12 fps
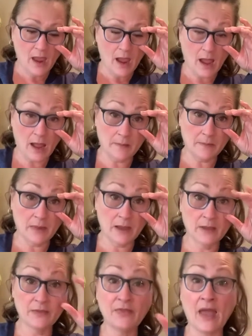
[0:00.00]
Um,
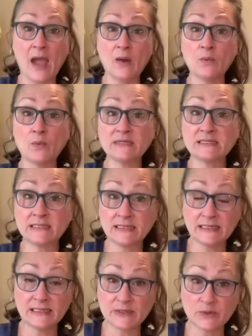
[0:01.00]
that was
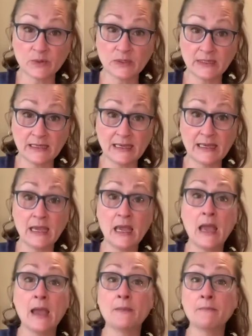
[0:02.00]
literally
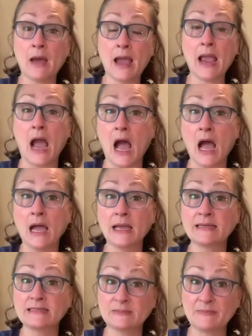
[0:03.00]
my
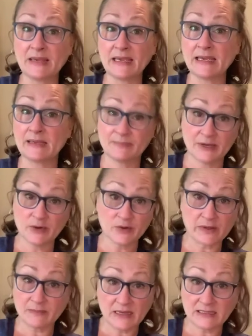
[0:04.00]
eyes being bigger
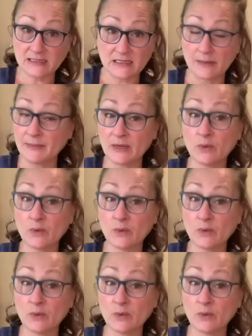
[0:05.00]
than my stomach.